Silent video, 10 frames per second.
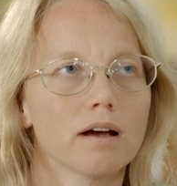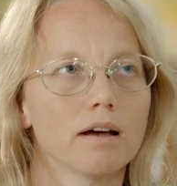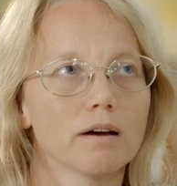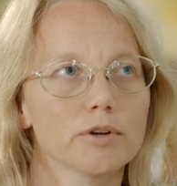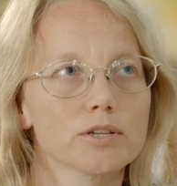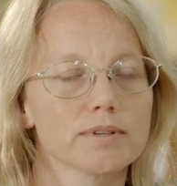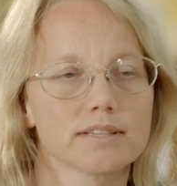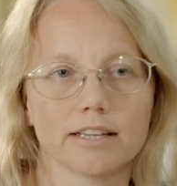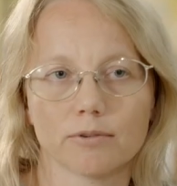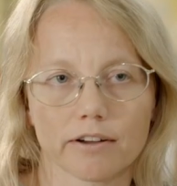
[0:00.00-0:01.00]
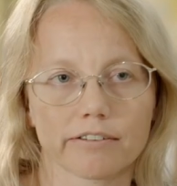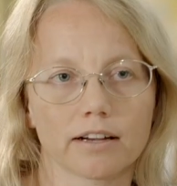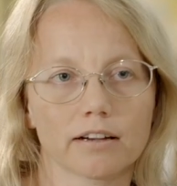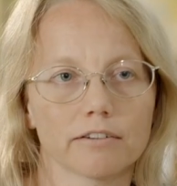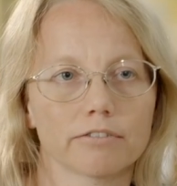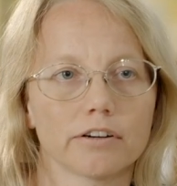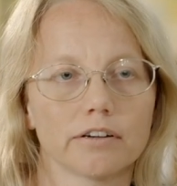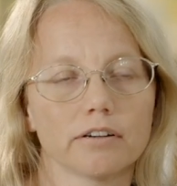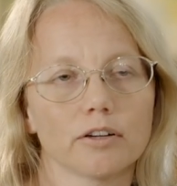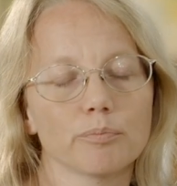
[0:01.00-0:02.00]
uh, which was lingua franca for
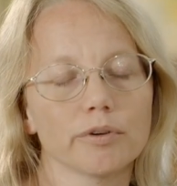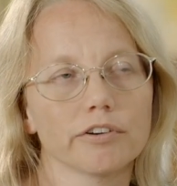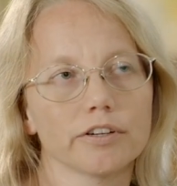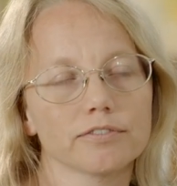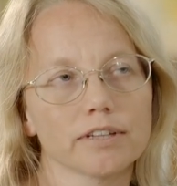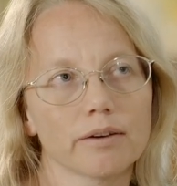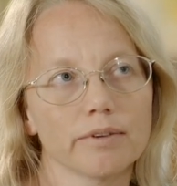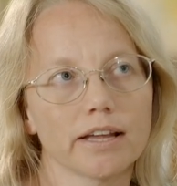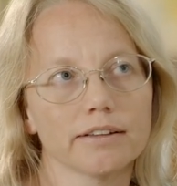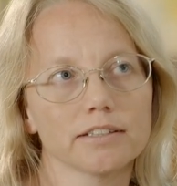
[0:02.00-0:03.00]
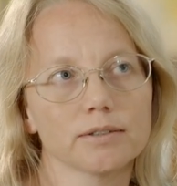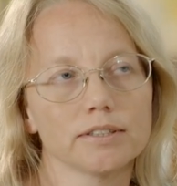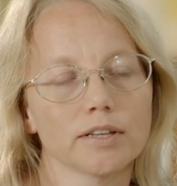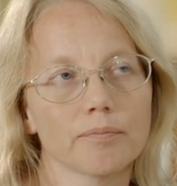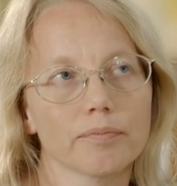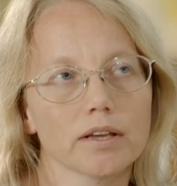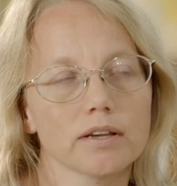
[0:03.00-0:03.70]
a long period of time in antiquity.